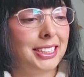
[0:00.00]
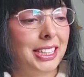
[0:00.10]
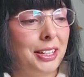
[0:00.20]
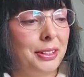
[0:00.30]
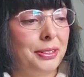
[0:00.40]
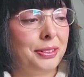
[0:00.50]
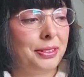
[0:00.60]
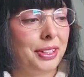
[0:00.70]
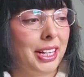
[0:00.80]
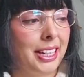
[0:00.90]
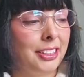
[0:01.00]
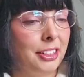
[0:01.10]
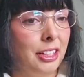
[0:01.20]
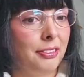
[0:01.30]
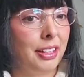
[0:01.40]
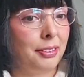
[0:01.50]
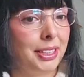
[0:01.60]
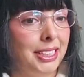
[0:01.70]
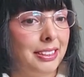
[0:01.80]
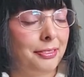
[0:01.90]
So I don't know if I
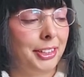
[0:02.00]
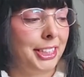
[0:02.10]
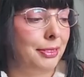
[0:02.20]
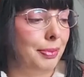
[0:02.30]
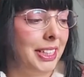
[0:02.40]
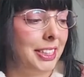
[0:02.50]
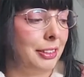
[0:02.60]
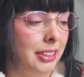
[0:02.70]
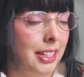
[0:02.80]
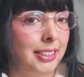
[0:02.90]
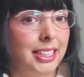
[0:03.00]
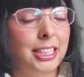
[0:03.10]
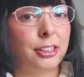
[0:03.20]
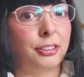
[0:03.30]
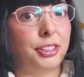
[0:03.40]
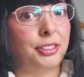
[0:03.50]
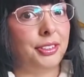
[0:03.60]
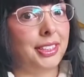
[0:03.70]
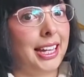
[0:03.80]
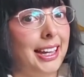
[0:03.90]
was the first person that
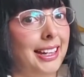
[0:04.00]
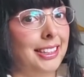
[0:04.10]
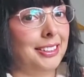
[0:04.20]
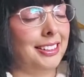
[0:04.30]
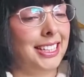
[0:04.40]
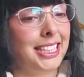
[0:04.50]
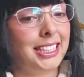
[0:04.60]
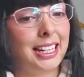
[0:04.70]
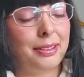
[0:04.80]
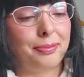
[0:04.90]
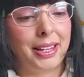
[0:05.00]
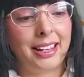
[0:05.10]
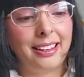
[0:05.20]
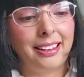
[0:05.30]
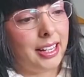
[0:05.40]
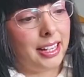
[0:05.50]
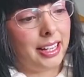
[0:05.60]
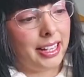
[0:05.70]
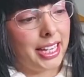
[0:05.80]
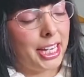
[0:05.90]
introduced her to Lolita, but
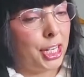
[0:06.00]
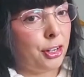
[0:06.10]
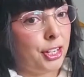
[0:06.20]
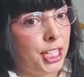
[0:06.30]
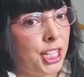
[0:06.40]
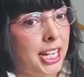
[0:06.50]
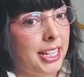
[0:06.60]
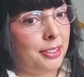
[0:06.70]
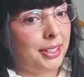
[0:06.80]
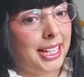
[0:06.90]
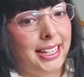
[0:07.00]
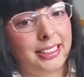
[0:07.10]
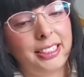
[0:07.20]
I encouraged her to get